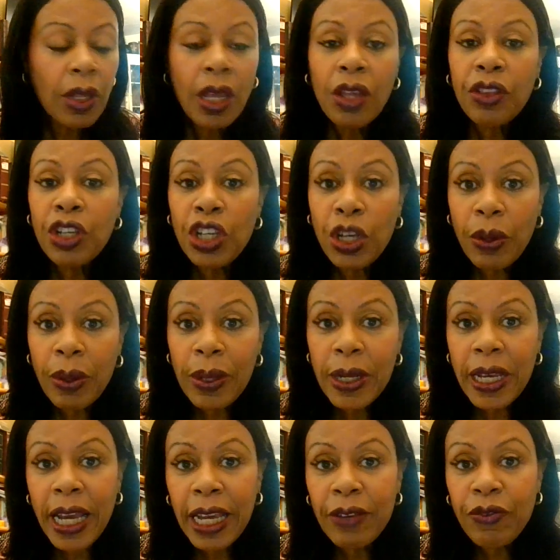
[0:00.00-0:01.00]
The
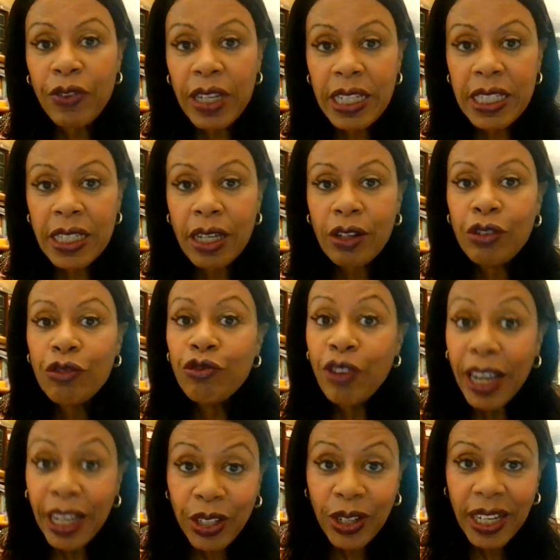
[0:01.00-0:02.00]
UK visa
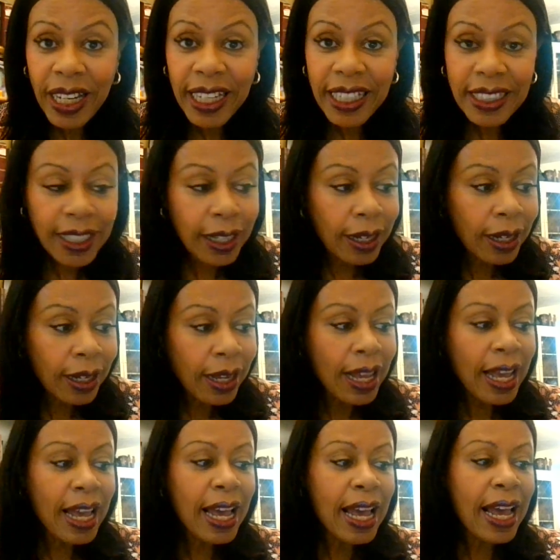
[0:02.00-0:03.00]
regulator
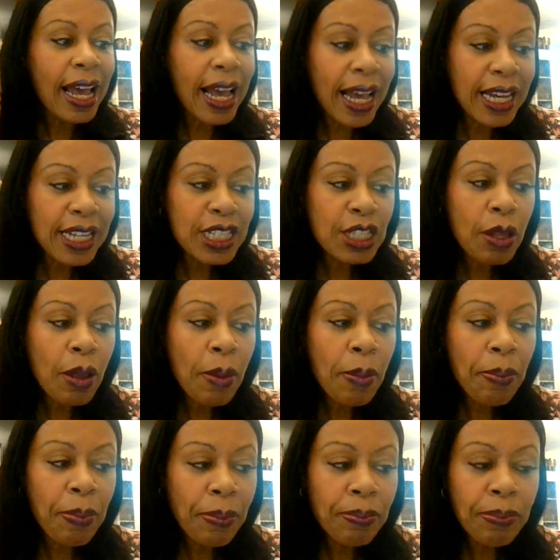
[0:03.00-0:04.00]
has
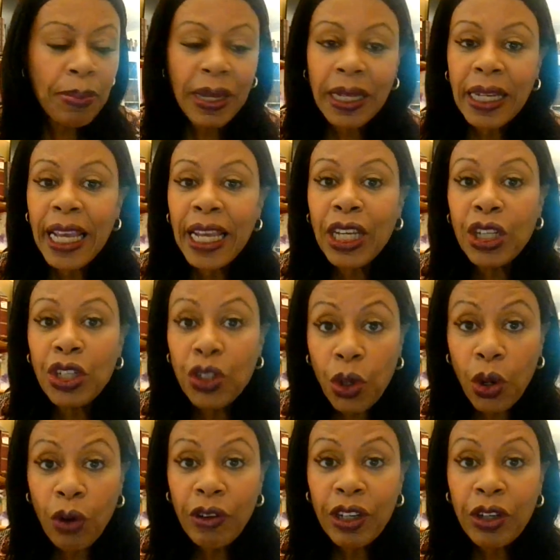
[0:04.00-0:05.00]
been
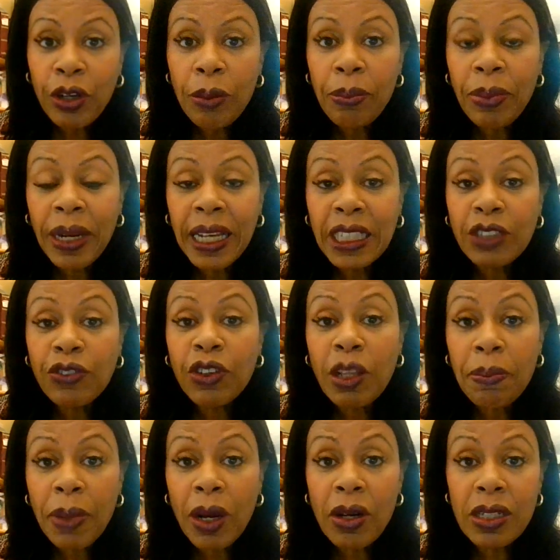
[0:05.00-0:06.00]
ignoring complaints for the
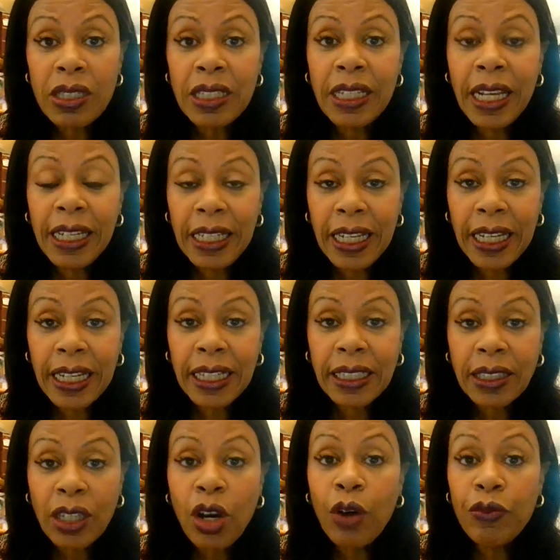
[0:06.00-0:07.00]
past 10
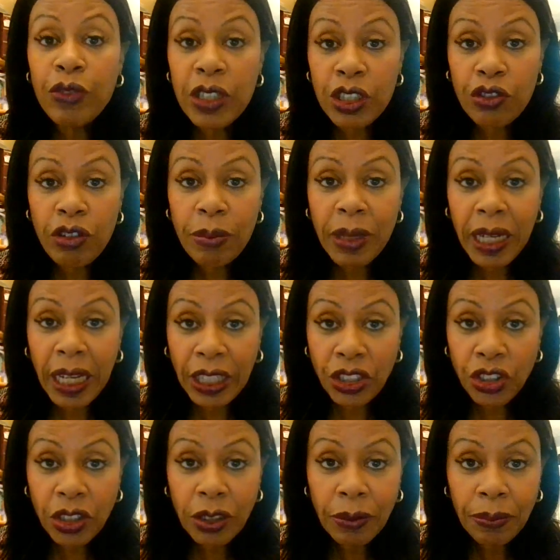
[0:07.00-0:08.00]
years of
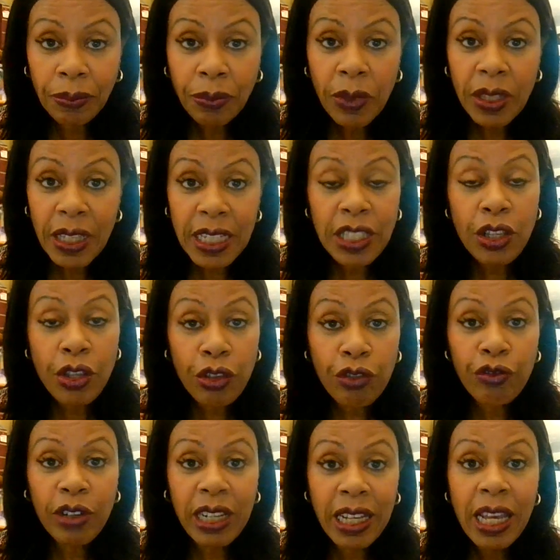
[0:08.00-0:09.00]
discrimination. These are the
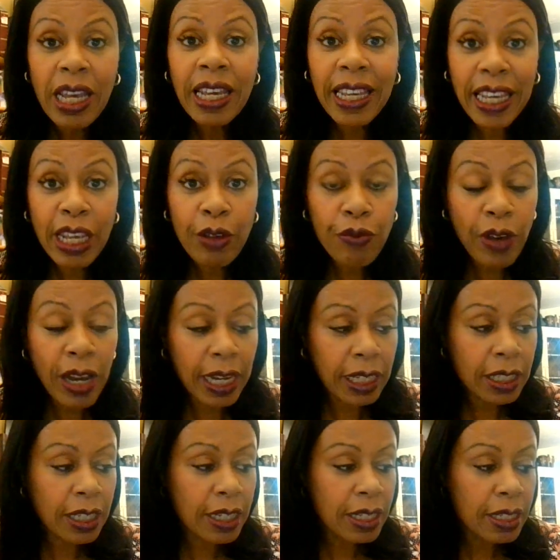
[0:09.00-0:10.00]
three key
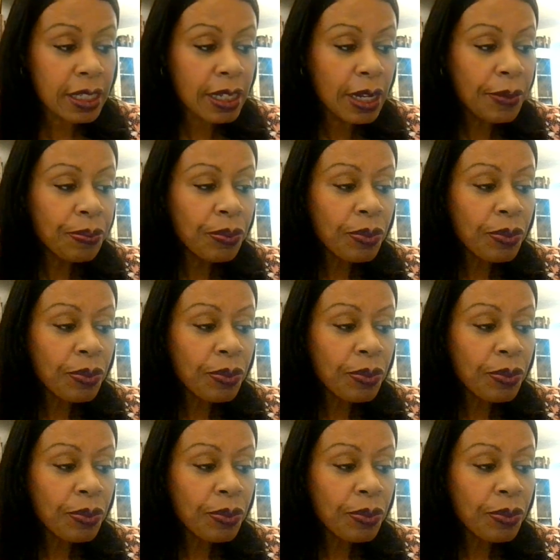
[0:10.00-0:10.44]
factors.